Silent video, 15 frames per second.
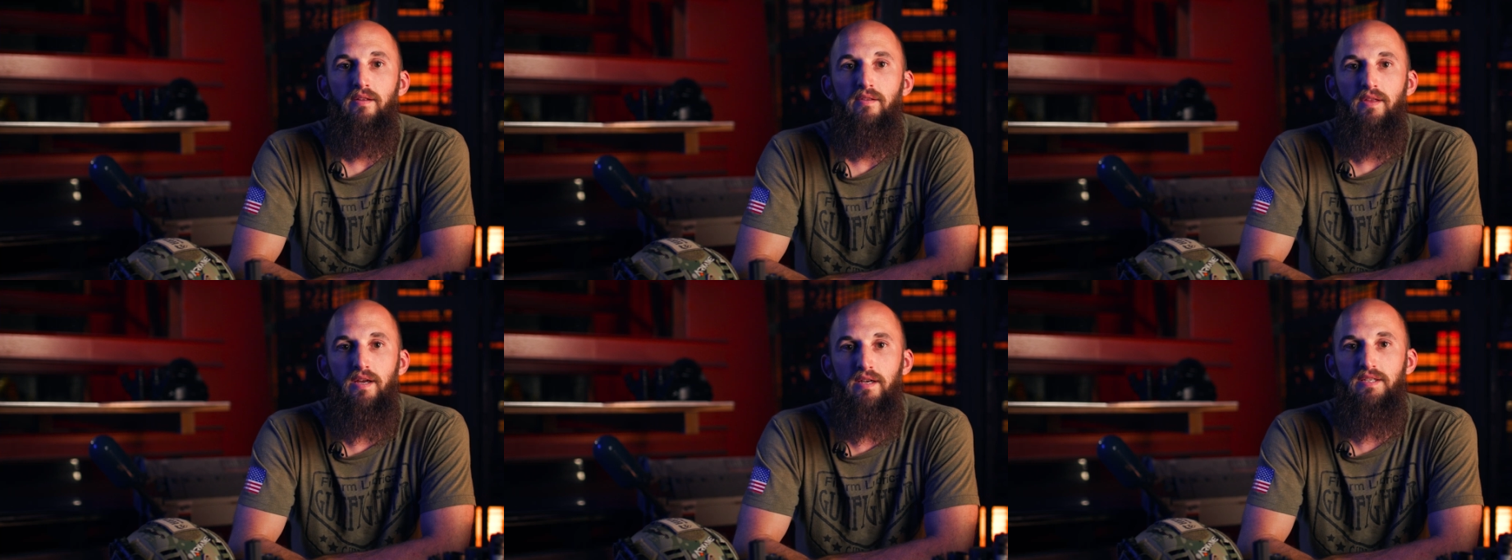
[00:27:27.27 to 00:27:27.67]

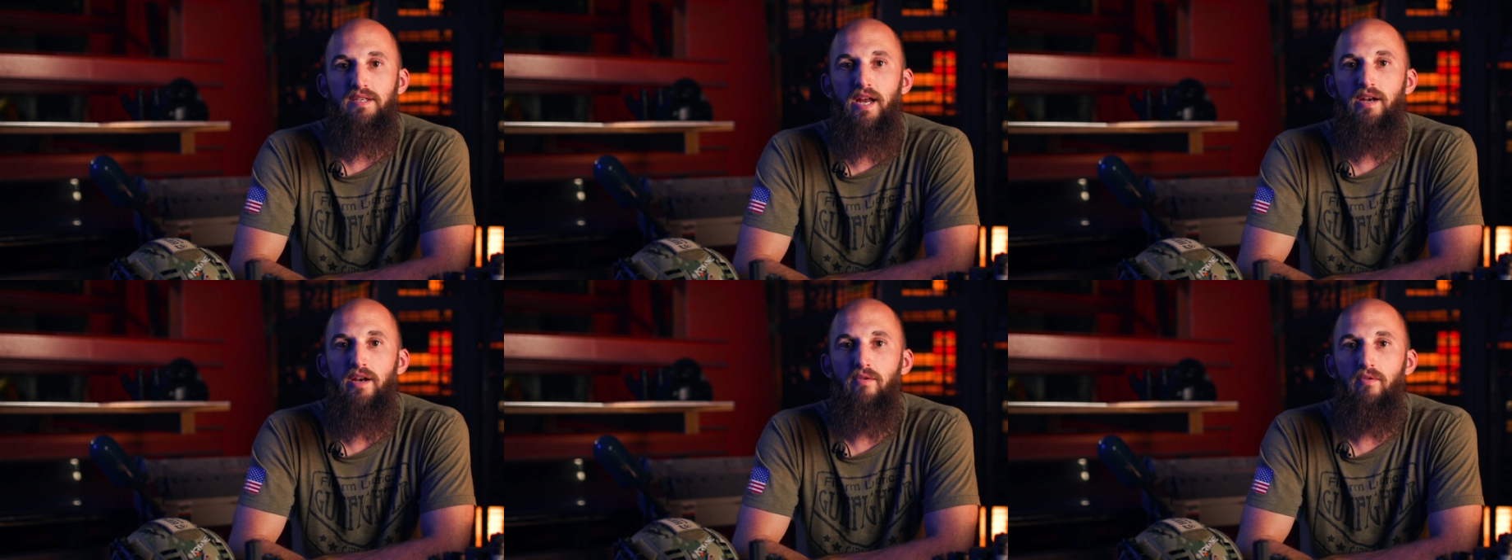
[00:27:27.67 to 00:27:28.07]
the
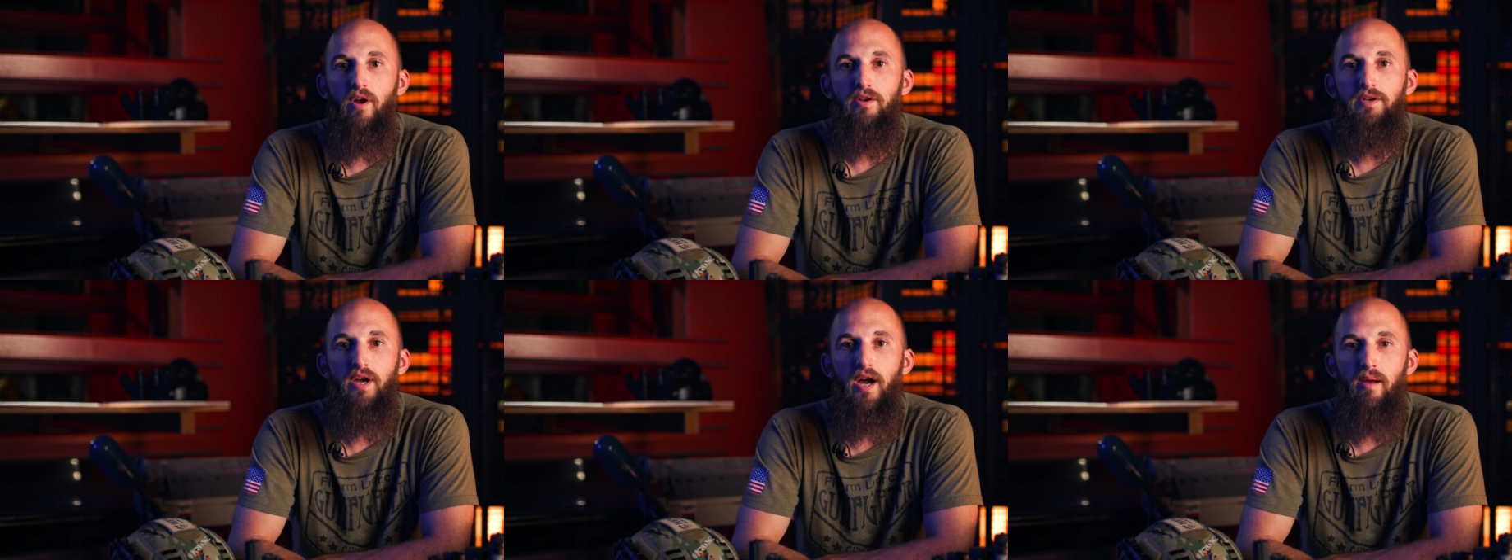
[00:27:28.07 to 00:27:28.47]
extended
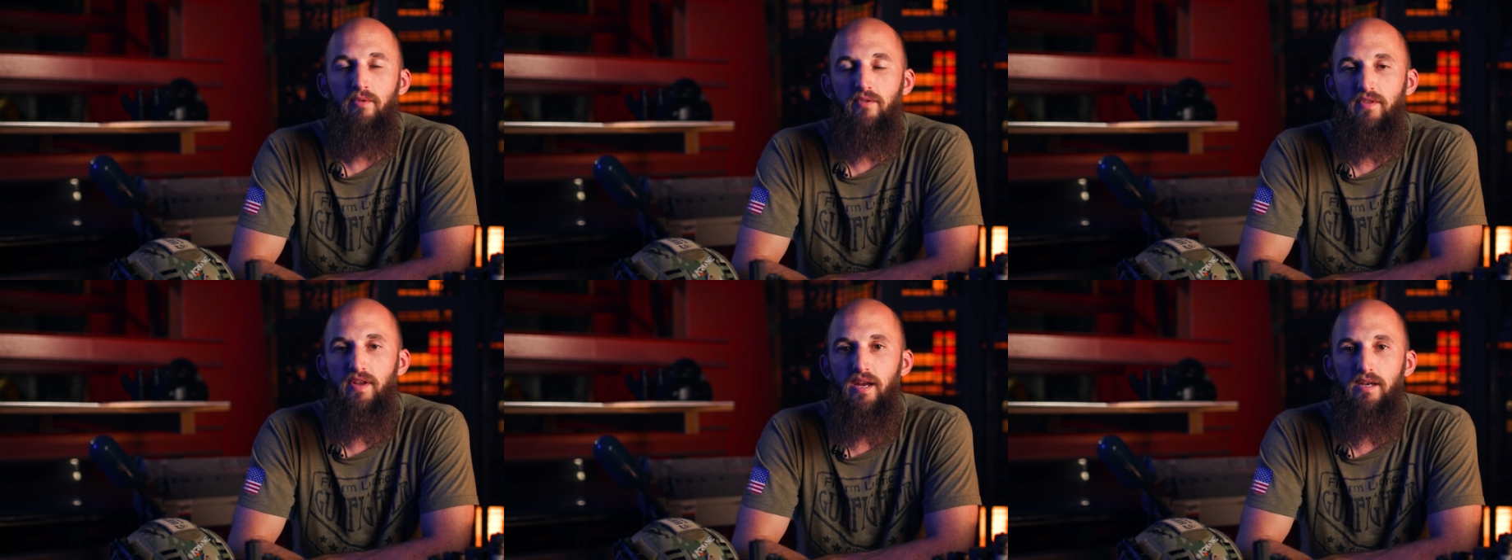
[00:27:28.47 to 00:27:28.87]
runtime
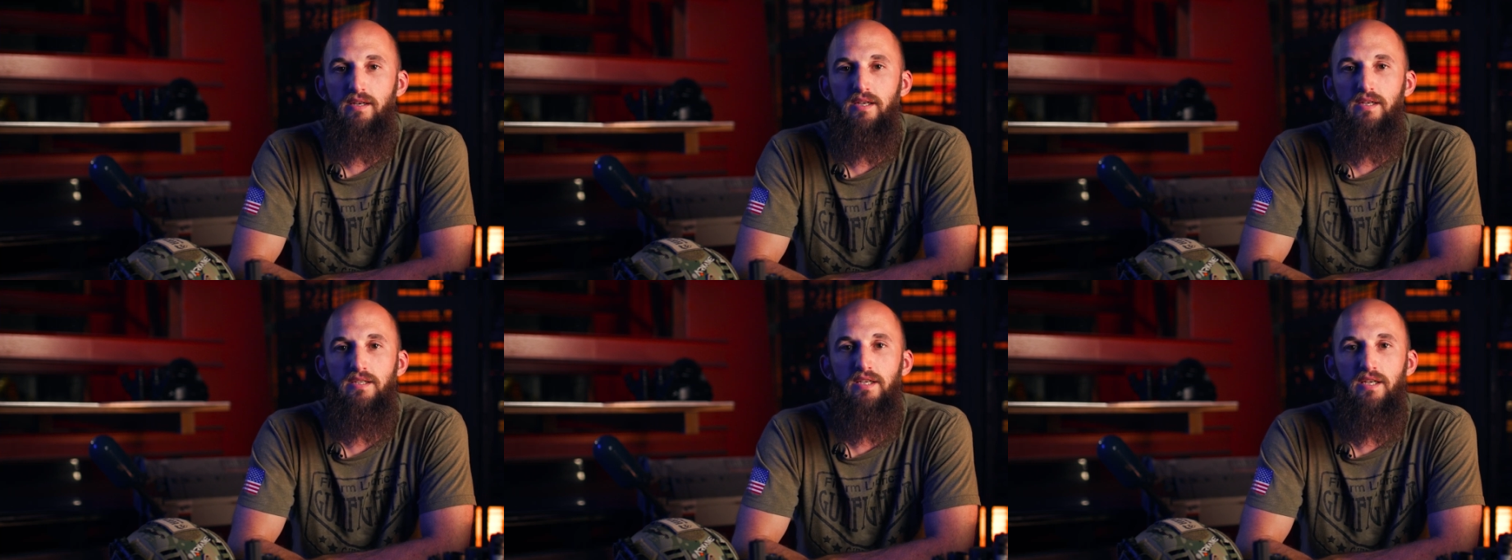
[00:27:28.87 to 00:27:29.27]
of the
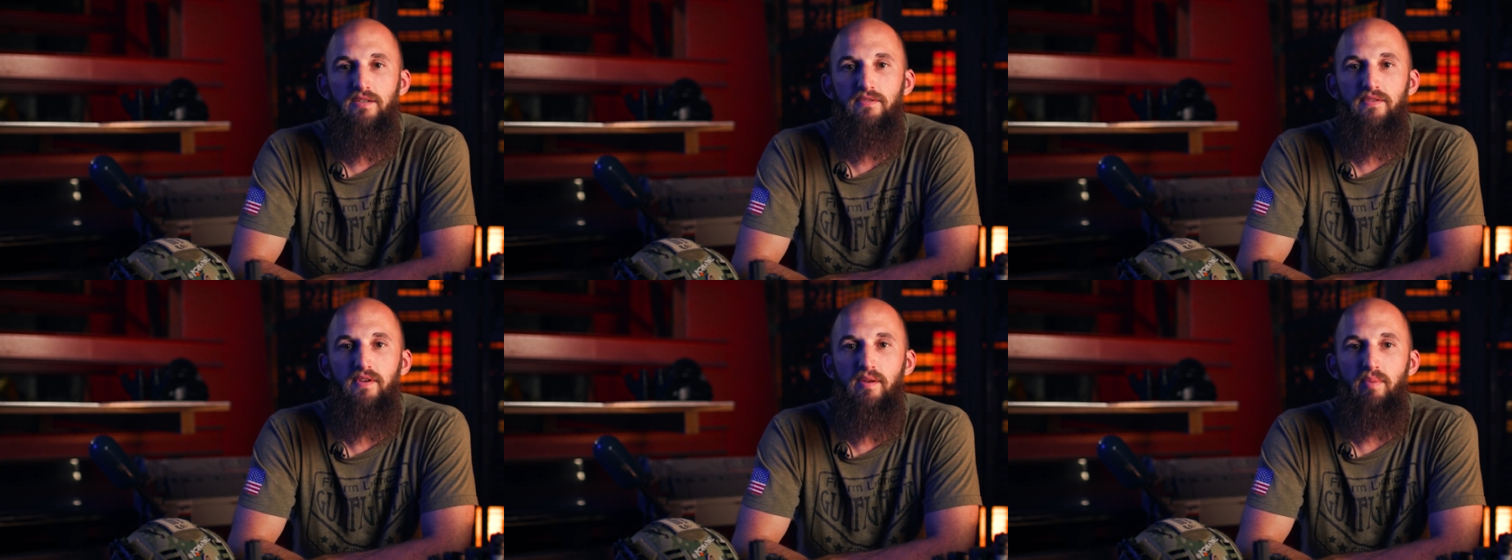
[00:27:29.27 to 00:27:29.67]

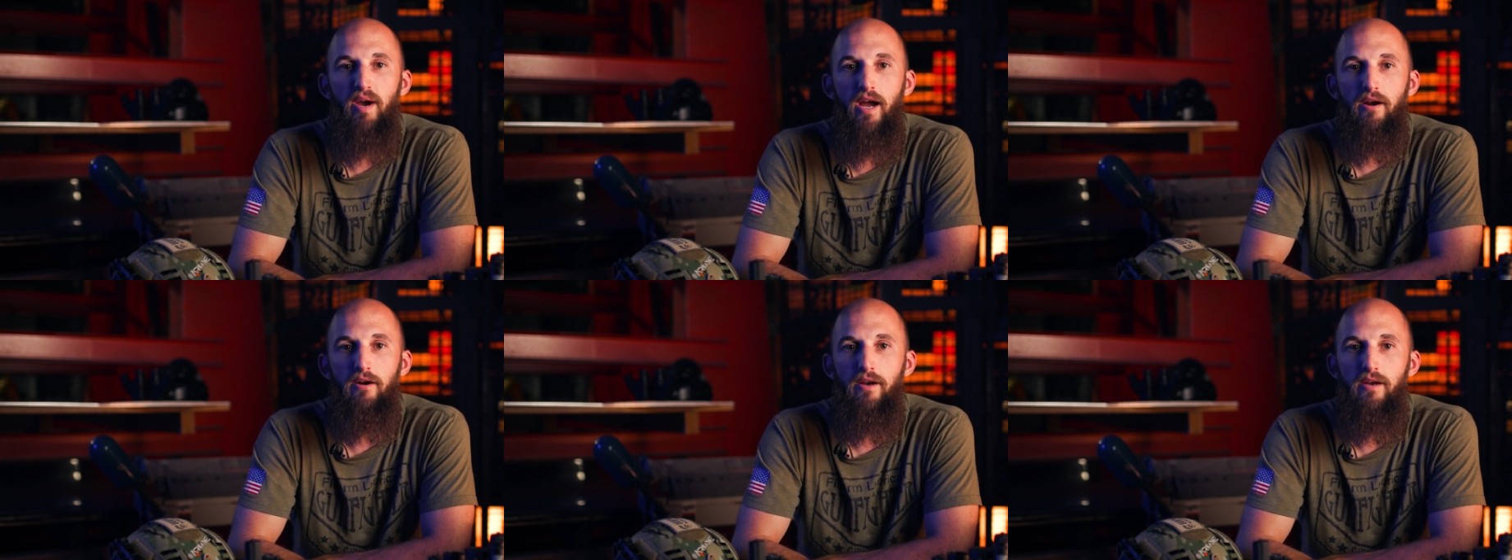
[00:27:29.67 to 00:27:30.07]
18650
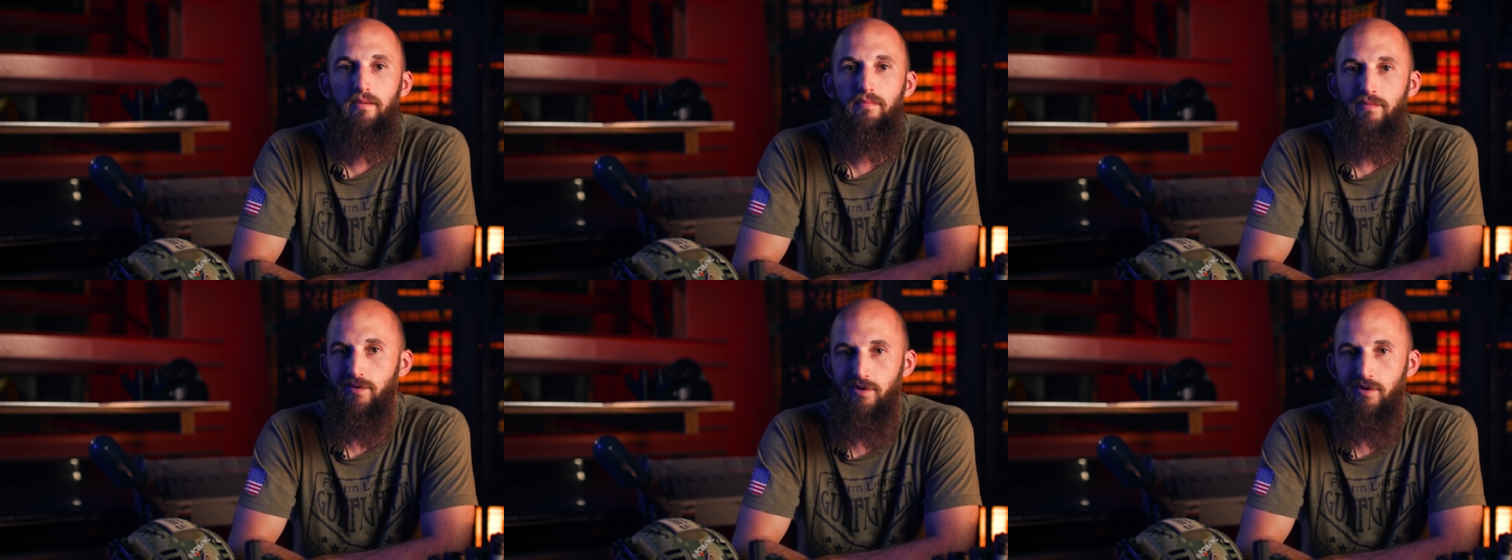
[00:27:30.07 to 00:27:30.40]
battery,